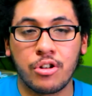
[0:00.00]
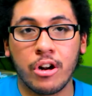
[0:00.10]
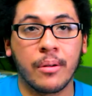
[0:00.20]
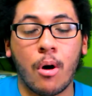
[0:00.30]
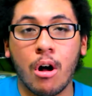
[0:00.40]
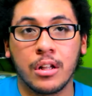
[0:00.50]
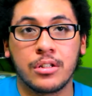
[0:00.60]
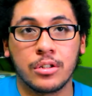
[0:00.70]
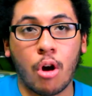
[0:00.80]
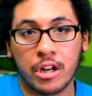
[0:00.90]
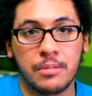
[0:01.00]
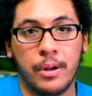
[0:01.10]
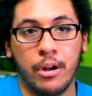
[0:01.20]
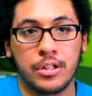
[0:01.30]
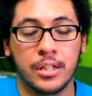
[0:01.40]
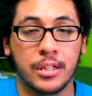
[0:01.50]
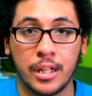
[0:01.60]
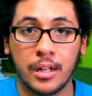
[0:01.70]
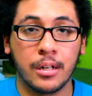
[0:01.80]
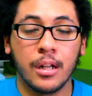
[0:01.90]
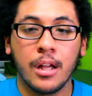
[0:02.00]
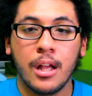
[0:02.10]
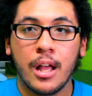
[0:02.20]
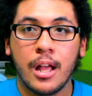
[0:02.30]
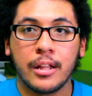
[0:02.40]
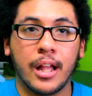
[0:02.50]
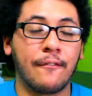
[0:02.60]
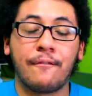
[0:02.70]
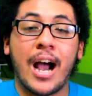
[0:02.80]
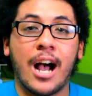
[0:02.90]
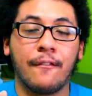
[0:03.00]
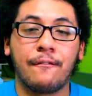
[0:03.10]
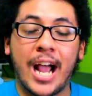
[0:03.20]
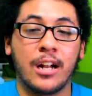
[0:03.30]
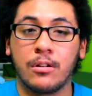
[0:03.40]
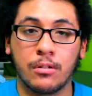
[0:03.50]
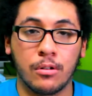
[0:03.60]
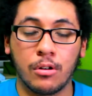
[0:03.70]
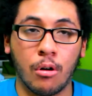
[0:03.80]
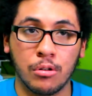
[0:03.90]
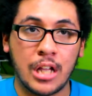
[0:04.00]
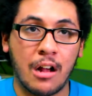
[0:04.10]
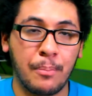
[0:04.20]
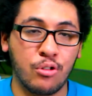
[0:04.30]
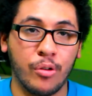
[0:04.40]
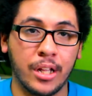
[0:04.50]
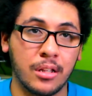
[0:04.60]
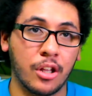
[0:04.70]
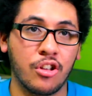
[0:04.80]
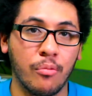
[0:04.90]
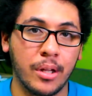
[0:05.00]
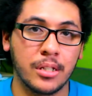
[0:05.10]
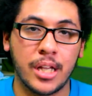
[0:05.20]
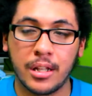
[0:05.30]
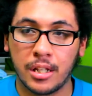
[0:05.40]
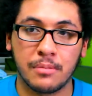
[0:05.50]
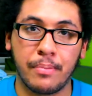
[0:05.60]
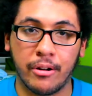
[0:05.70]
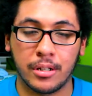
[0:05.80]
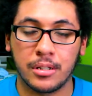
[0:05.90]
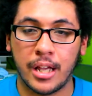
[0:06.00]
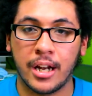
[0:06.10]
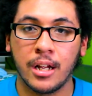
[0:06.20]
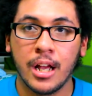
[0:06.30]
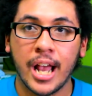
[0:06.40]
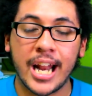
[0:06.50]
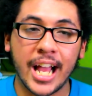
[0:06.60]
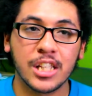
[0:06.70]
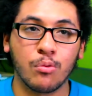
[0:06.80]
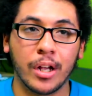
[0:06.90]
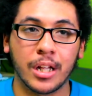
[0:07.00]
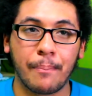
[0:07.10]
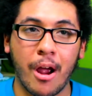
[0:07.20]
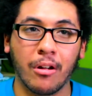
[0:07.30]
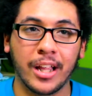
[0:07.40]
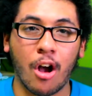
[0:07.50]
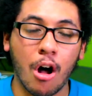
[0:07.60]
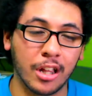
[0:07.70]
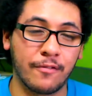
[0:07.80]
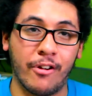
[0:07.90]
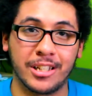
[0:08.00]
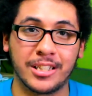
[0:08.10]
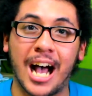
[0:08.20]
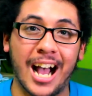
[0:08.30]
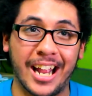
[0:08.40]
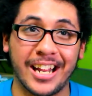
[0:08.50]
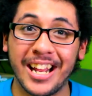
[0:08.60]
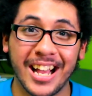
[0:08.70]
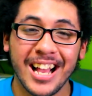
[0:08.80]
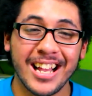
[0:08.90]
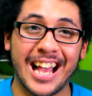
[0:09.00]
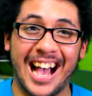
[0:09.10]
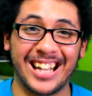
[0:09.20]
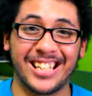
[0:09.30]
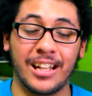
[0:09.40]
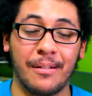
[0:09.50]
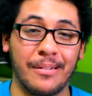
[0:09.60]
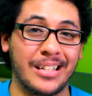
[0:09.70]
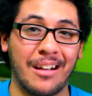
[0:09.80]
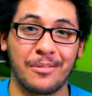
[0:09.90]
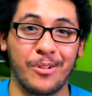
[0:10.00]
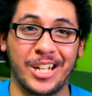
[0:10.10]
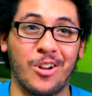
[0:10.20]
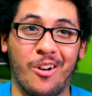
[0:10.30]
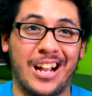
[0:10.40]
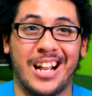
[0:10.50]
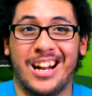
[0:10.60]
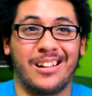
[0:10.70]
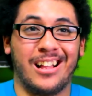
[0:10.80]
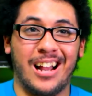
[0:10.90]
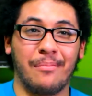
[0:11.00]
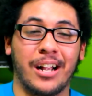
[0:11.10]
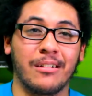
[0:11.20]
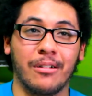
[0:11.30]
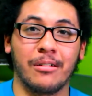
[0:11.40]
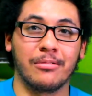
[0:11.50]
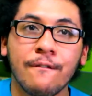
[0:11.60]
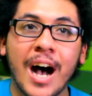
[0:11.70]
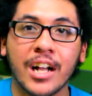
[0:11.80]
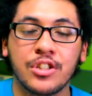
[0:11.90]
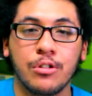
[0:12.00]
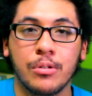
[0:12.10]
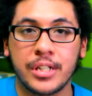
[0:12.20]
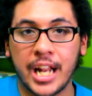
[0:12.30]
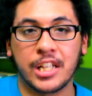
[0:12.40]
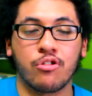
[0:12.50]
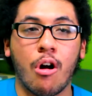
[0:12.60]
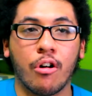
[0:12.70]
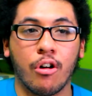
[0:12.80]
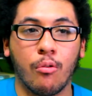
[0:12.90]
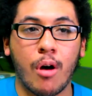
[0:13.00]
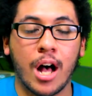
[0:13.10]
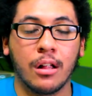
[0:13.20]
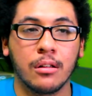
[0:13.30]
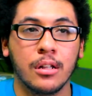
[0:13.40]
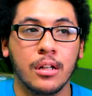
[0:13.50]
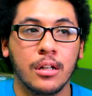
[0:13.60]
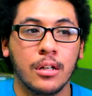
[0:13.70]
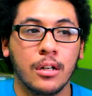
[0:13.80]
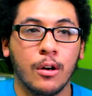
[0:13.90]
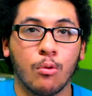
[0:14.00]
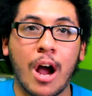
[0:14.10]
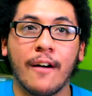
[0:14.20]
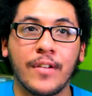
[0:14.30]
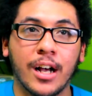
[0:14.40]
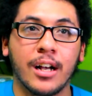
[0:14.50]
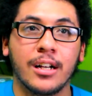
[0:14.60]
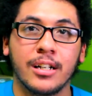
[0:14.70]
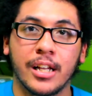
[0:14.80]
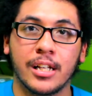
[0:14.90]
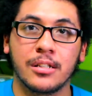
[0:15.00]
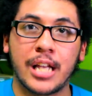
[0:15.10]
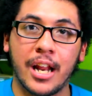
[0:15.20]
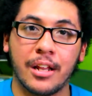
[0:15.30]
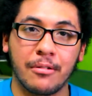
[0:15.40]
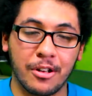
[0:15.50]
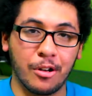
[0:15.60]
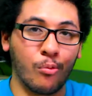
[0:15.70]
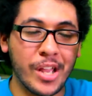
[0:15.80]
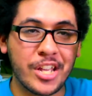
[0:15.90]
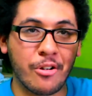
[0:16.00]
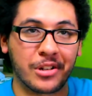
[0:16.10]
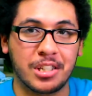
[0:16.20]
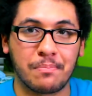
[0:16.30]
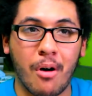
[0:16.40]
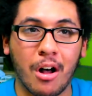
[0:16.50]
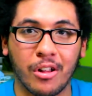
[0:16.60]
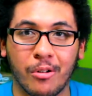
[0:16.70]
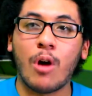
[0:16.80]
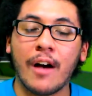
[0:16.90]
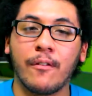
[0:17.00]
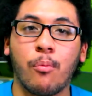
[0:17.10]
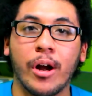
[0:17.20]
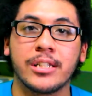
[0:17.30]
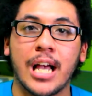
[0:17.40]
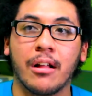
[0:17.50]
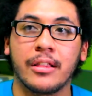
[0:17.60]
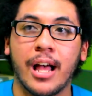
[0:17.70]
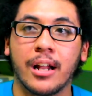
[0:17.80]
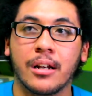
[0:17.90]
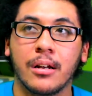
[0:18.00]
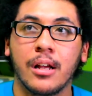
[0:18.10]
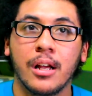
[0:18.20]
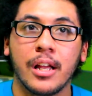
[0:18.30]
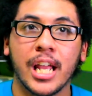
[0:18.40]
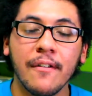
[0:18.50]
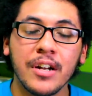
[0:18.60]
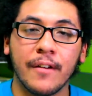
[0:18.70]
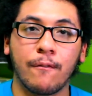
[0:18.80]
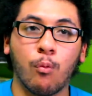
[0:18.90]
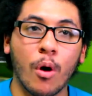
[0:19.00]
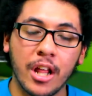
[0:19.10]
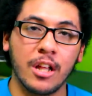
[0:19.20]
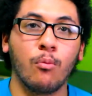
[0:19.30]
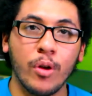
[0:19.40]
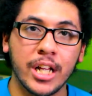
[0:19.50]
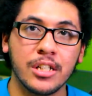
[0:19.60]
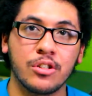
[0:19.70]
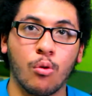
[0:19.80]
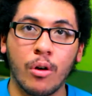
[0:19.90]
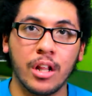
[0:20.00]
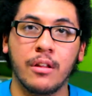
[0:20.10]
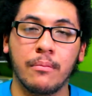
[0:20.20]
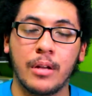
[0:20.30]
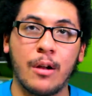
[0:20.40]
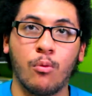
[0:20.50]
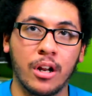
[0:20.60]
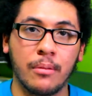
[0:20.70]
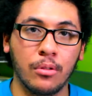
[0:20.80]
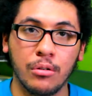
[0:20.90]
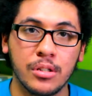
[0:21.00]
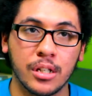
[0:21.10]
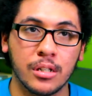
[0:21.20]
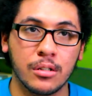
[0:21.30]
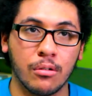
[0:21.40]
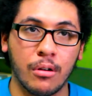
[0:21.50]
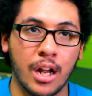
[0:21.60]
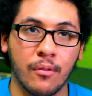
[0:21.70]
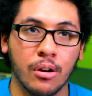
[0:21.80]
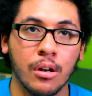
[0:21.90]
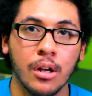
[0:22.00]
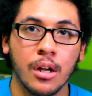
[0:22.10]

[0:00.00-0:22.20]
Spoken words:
turn them all into dark spirits, and then a fight goes out between the humans and the spirits, and it ends with apparently all his friends dying. Yeah, I said, oh, that was pretty dark. I kind of lie. I'm like, oh, Vatu is getting stronger while Rava is getting weaker and smaller. Rava points out that even if one of them wins or one of them loses or whatever,